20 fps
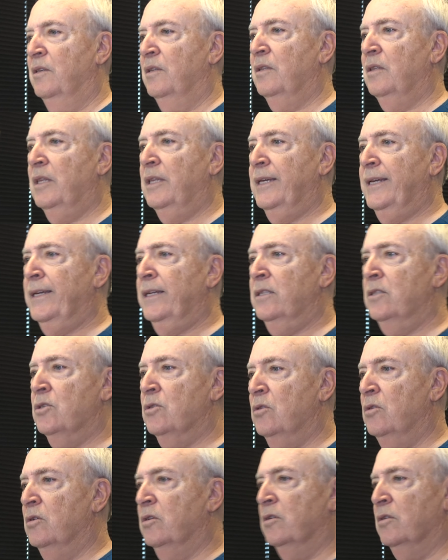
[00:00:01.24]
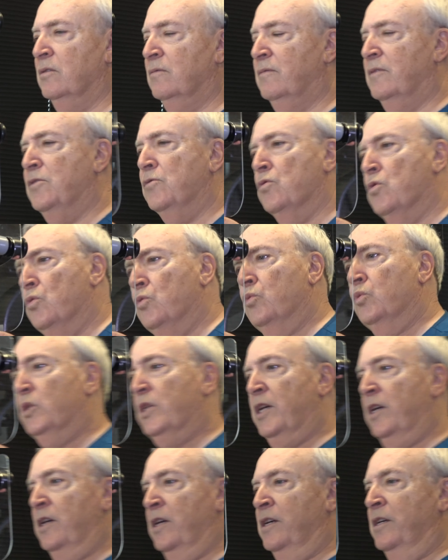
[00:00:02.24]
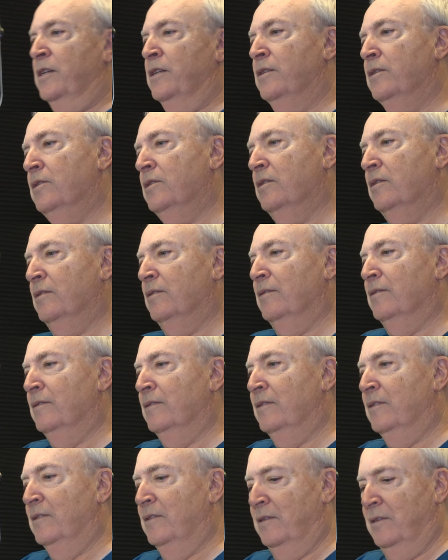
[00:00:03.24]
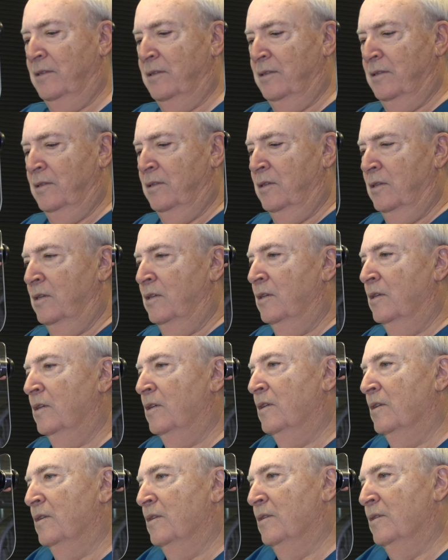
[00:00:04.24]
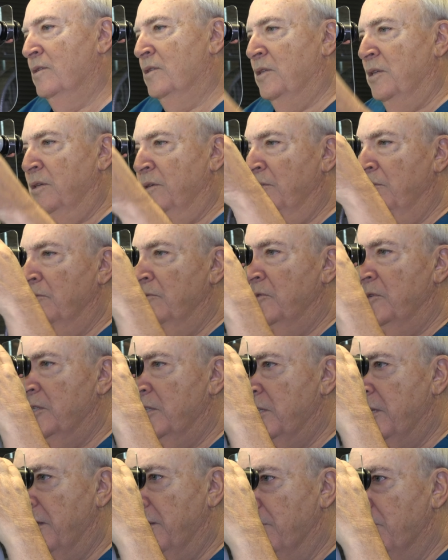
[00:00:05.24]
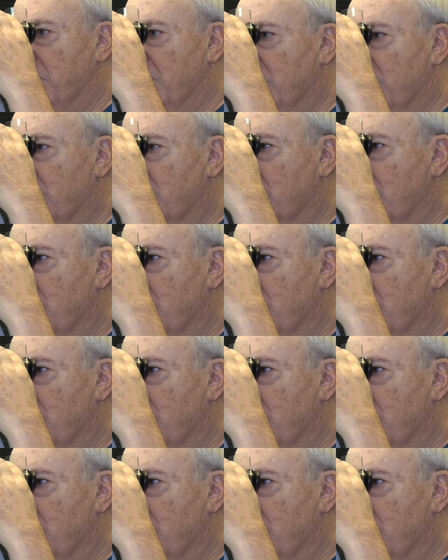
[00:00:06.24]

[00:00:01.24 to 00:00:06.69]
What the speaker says: Let's look at those eyes and see what's happening